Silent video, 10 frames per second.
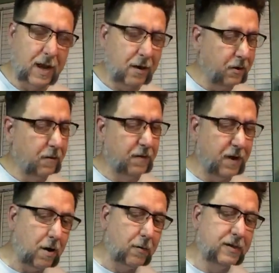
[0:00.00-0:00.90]
I don't know if they
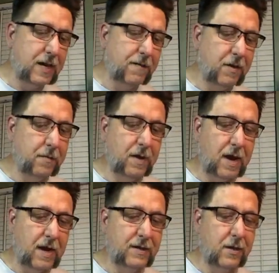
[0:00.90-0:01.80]
always have it, but
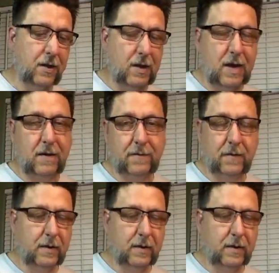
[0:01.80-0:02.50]
I saw a lot of,